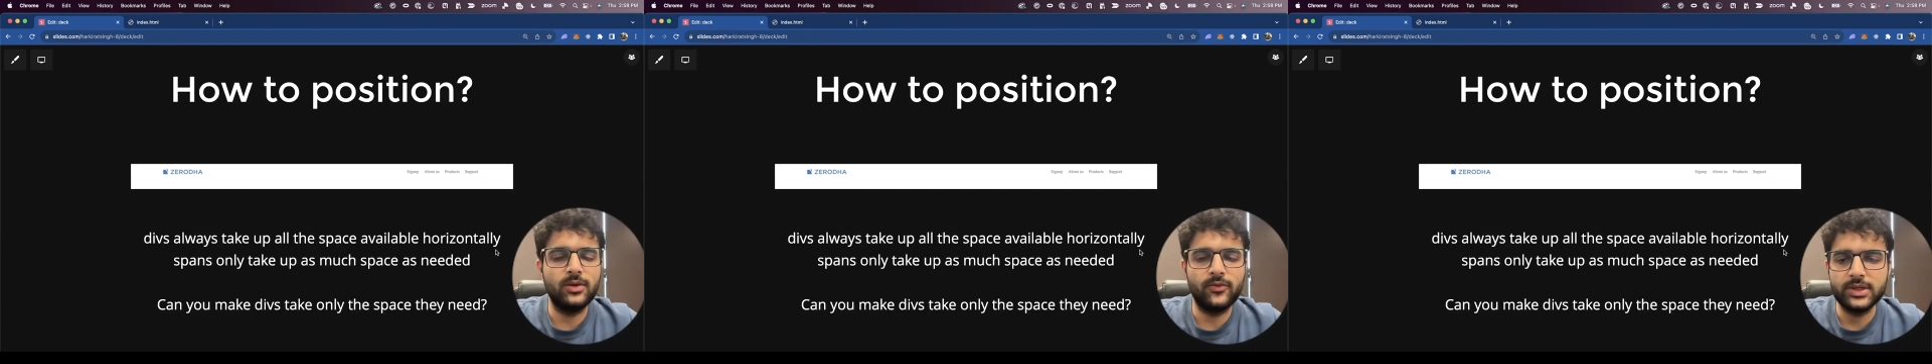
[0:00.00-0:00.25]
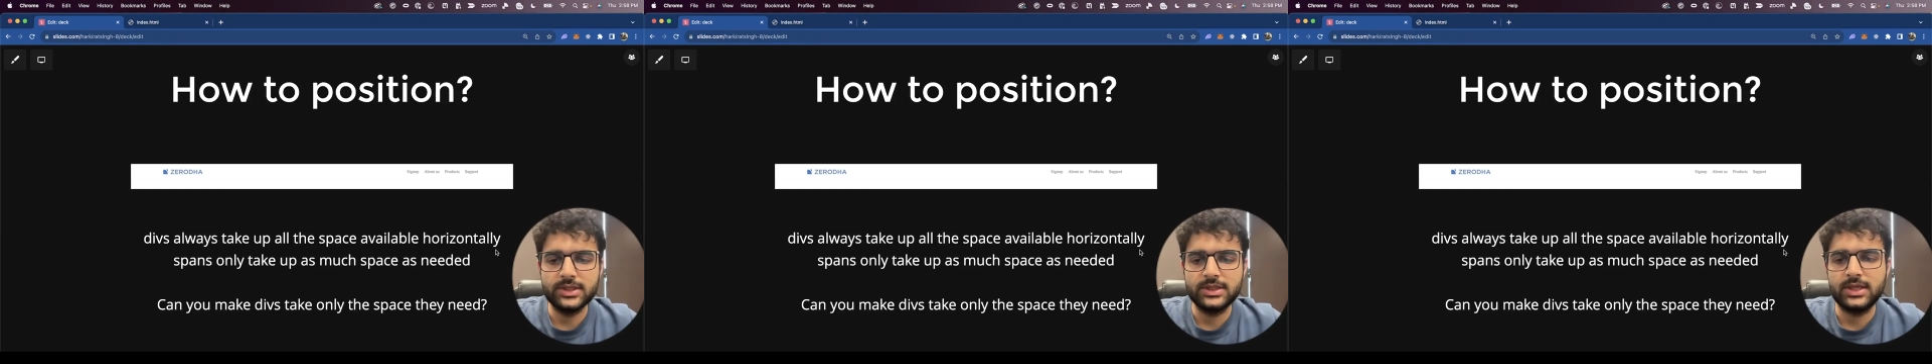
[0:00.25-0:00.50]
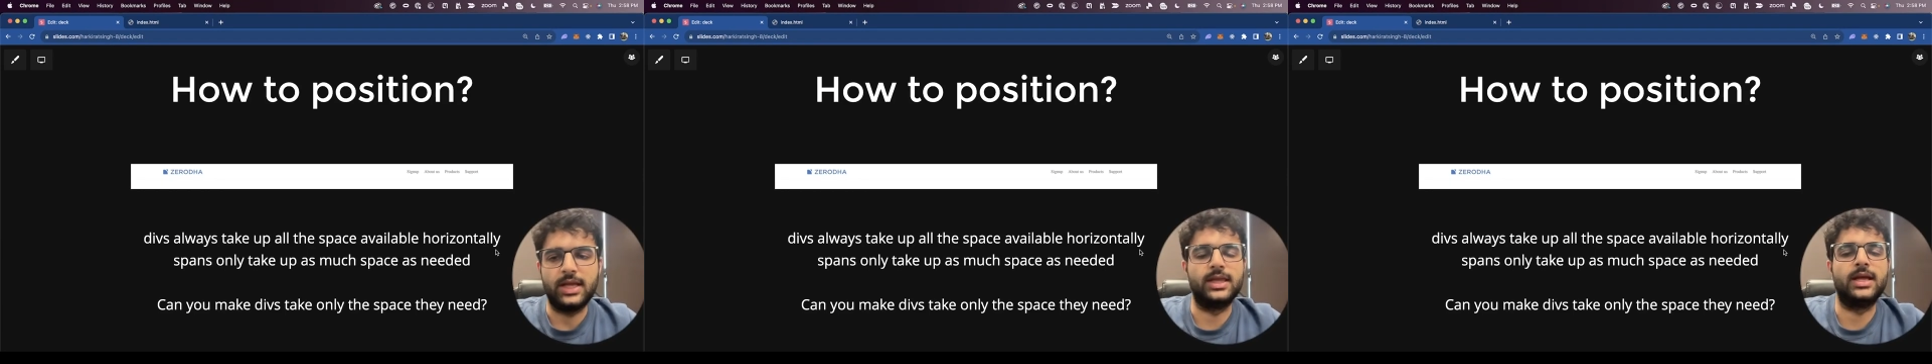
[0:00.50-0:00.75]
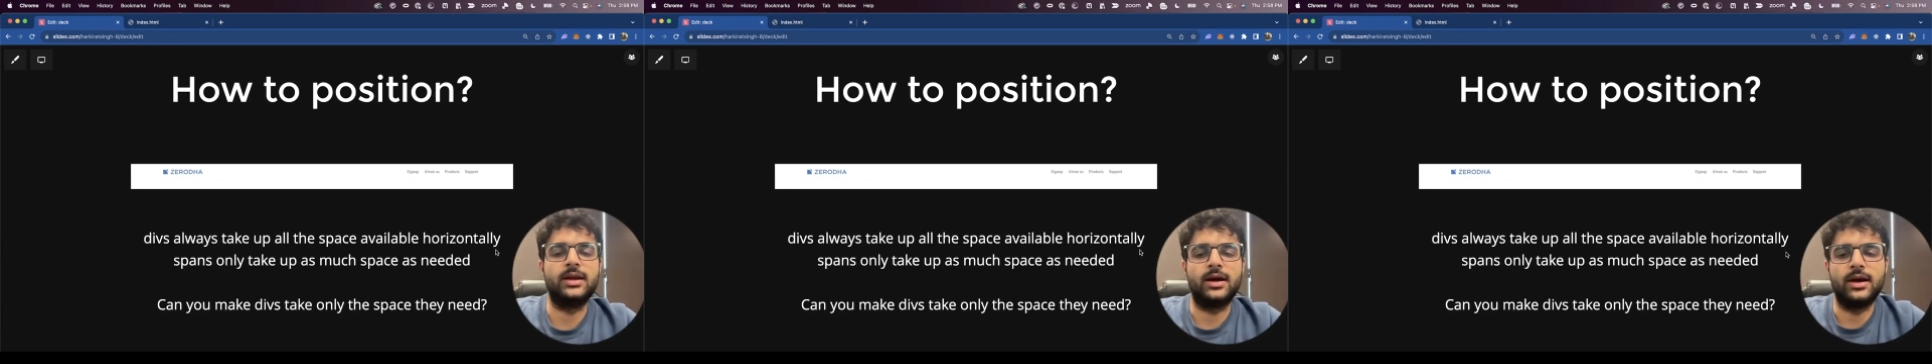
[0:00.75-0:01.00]
first and
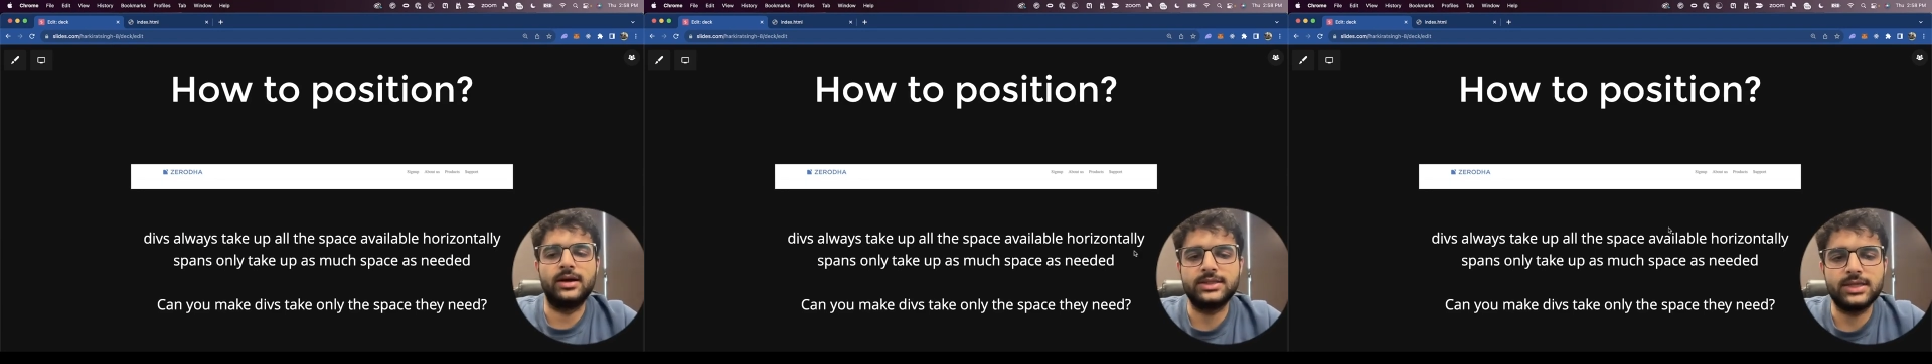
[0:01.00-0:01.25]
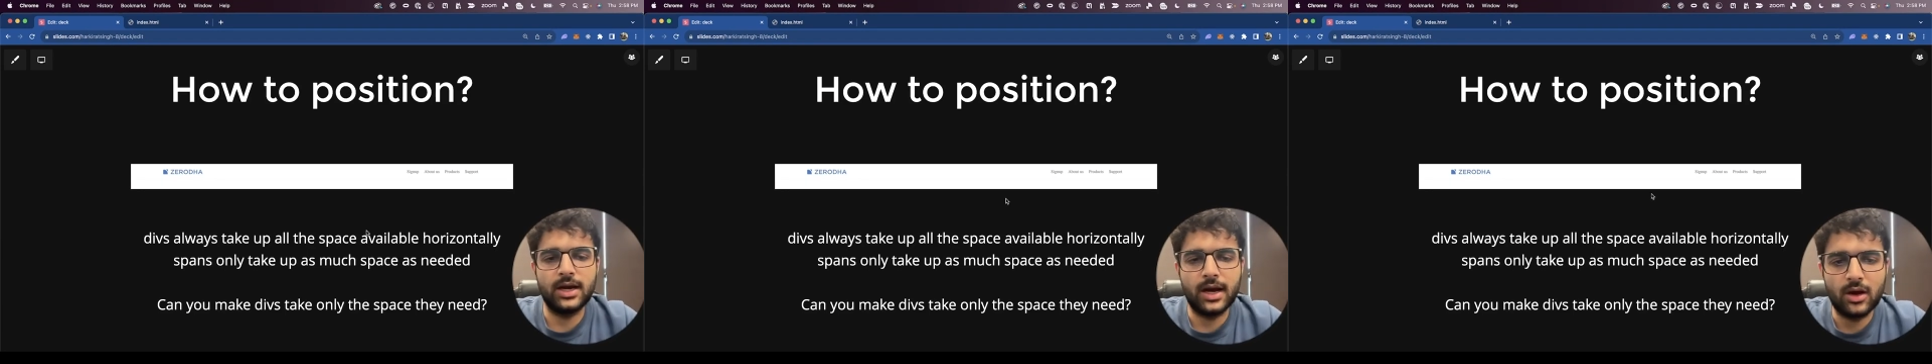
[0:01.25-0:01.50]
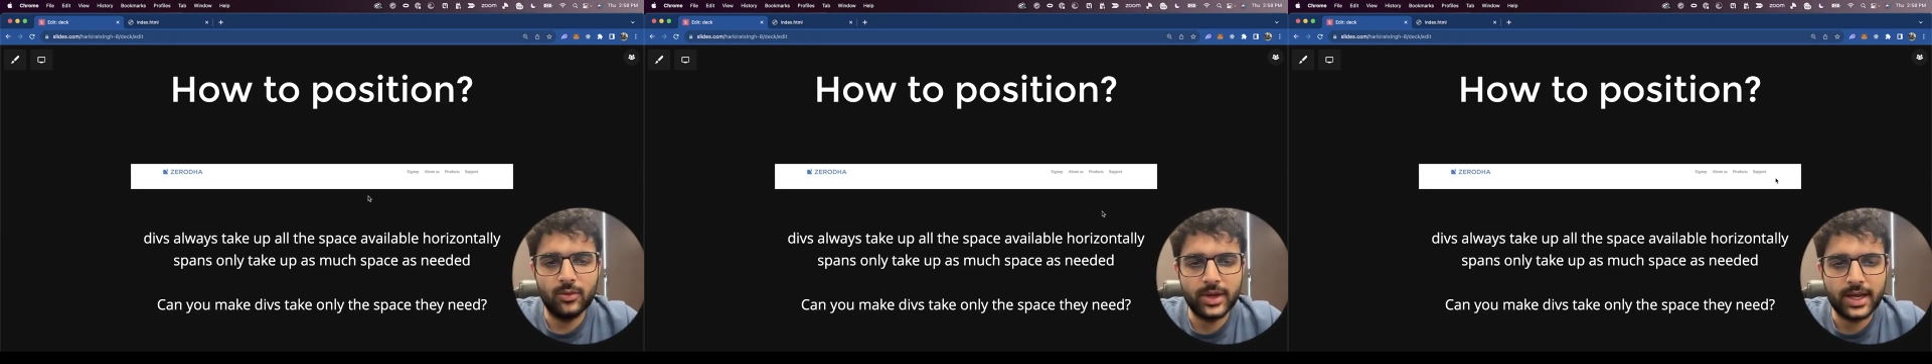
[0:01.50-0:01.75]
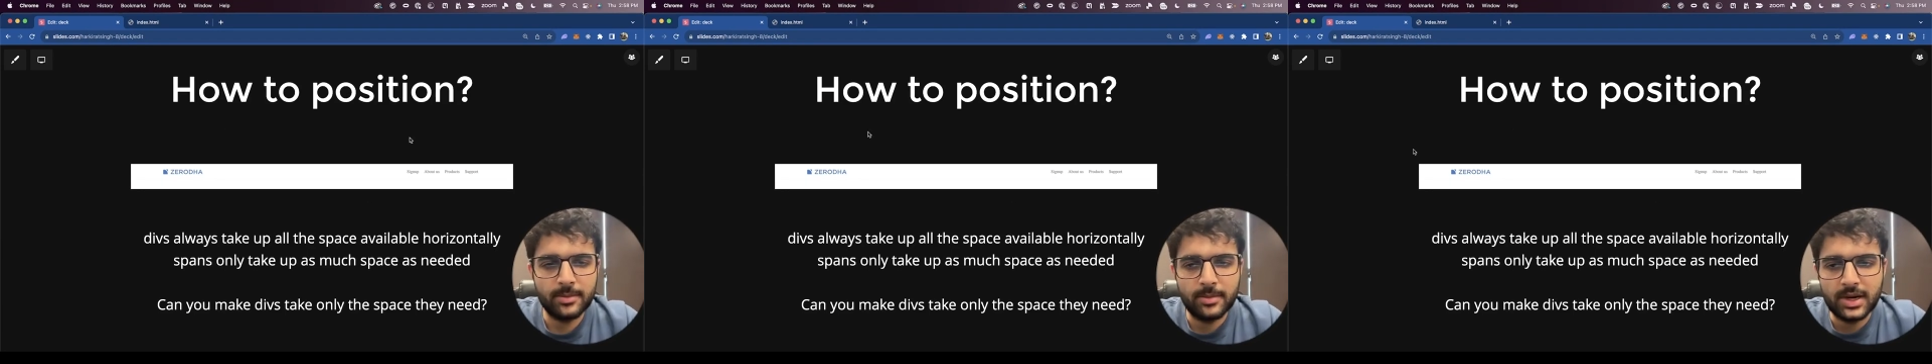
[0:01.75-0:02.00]
then understand how we
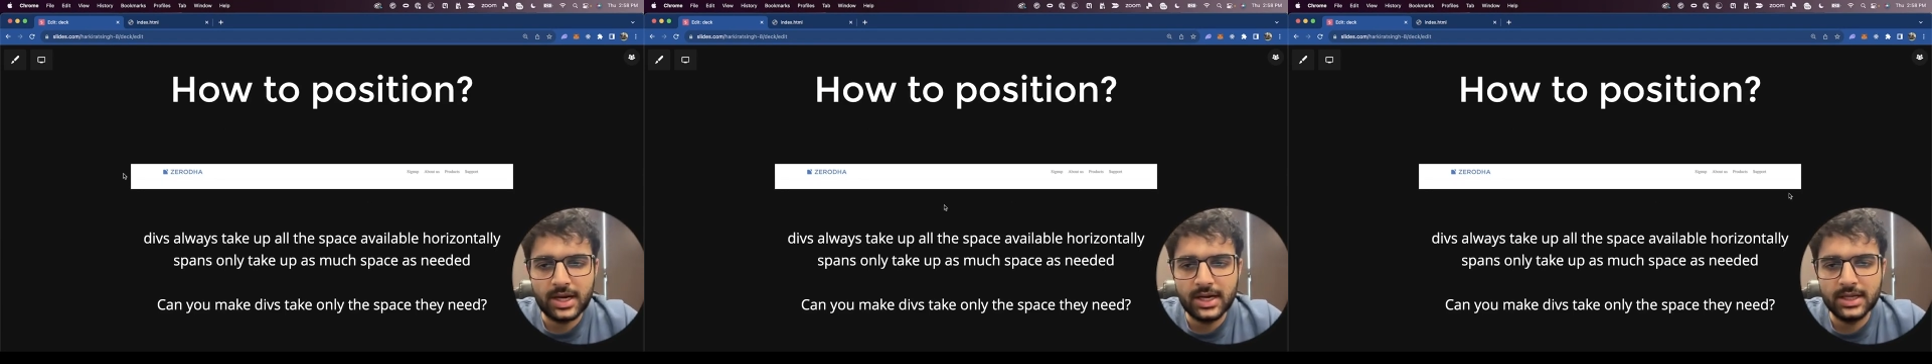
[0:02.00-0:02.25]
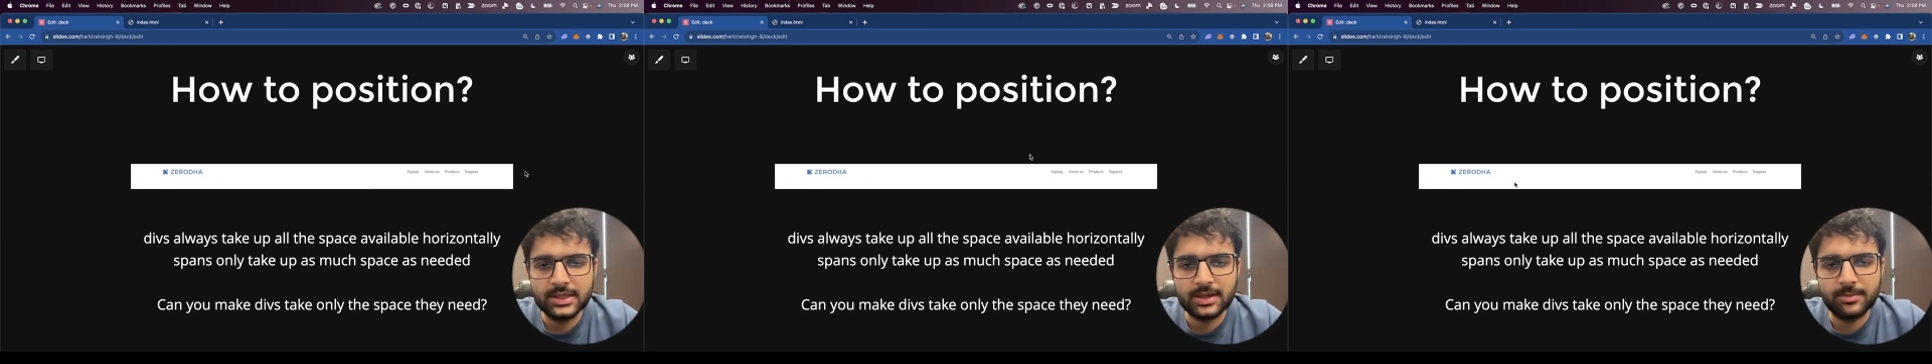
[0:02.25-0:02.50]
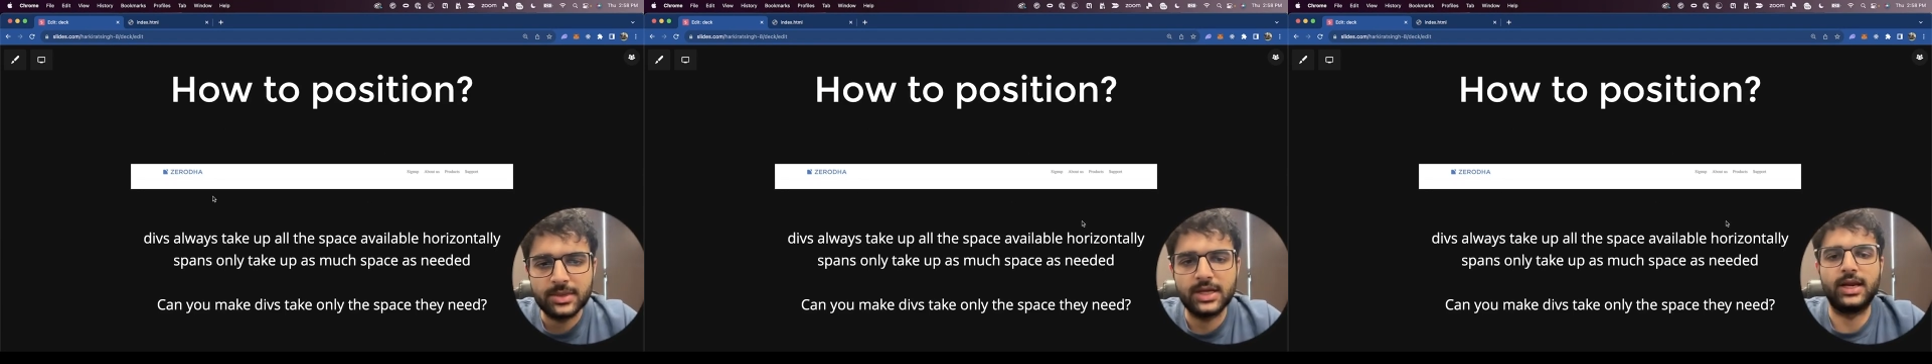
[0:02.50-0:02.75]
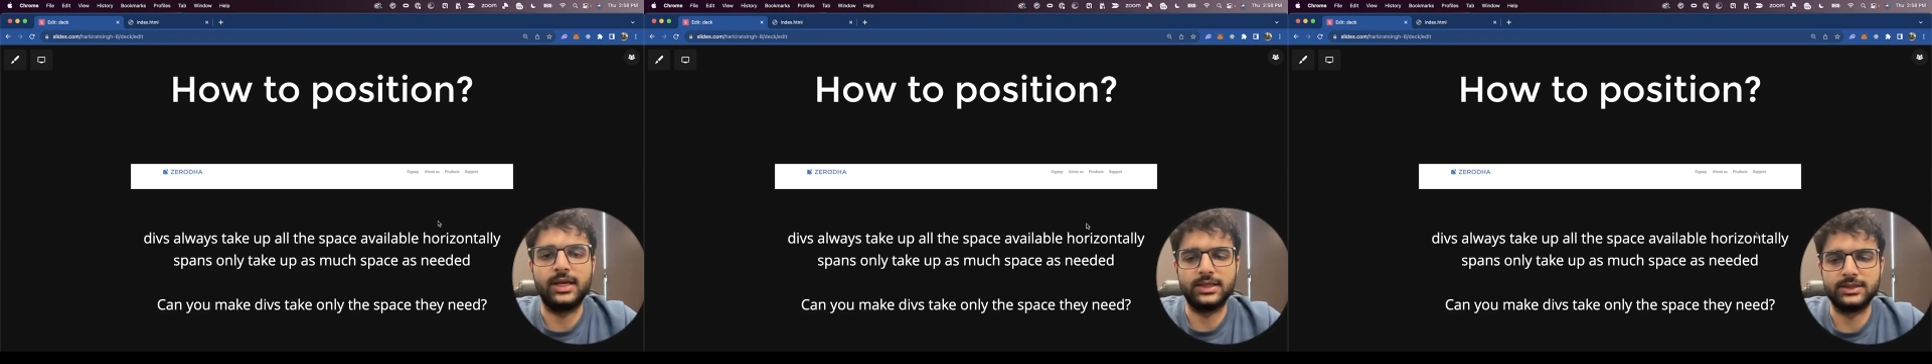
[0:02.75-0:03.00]
can build something
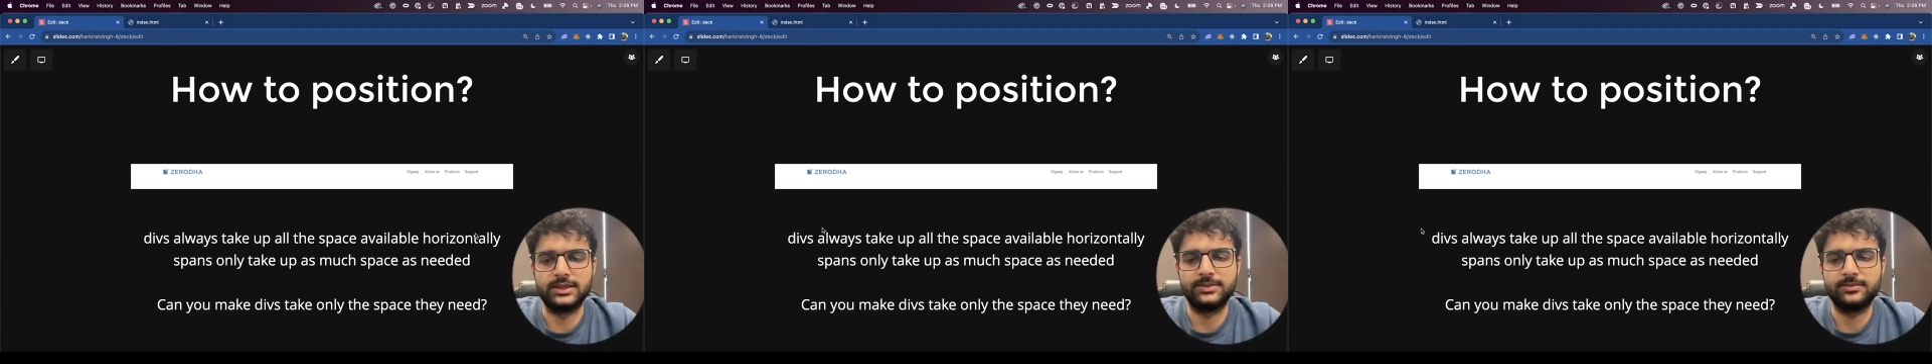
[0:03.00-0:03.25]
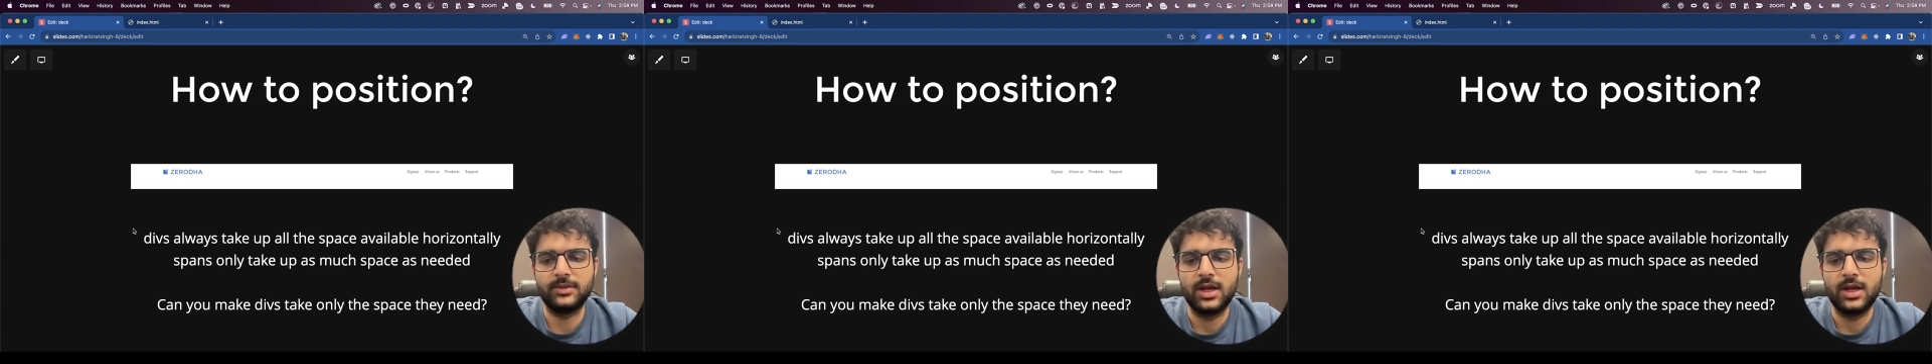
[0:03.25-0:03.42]
like this.